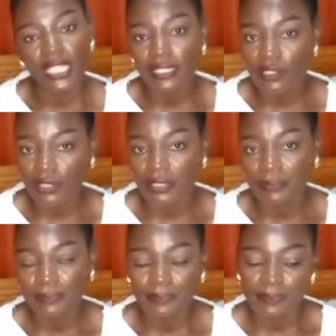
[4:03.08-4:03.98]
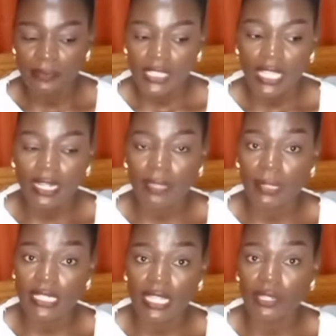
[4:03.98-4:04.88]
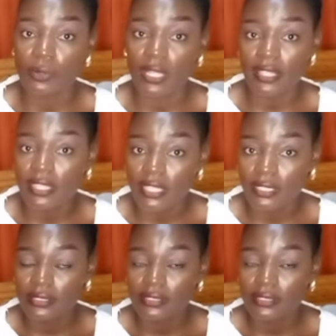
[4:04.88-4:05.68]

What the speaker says: Hilton. Let me tell you one thing.